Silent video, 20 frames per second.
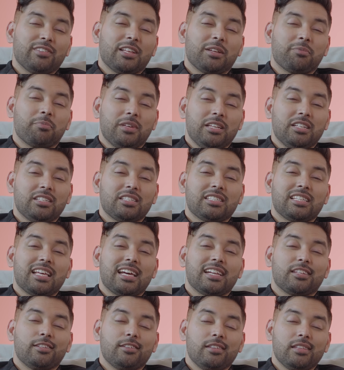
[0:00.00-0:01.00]
that means
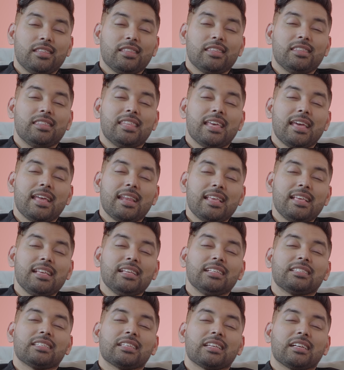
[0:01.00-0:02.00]
that there
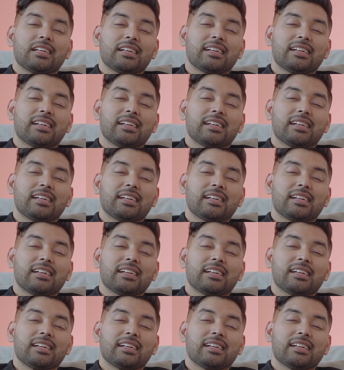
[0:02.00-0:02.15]
is